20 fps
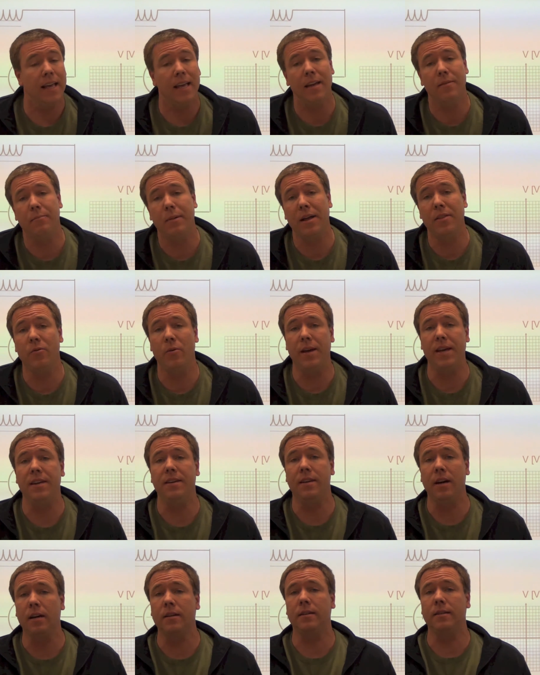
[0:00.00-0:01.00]
and by the way,
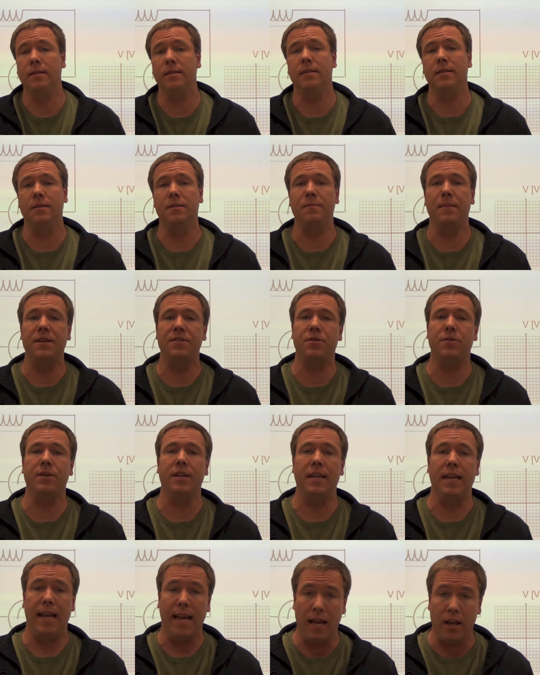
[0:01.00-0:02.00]
inductance is measured
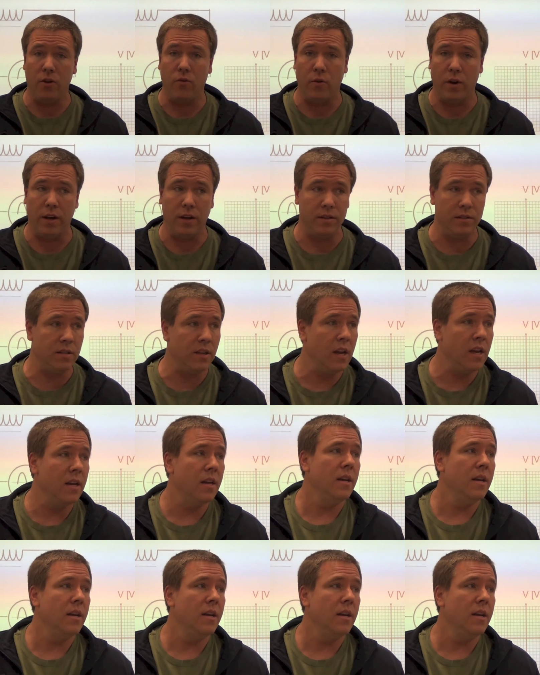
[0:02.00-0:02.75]
in henries.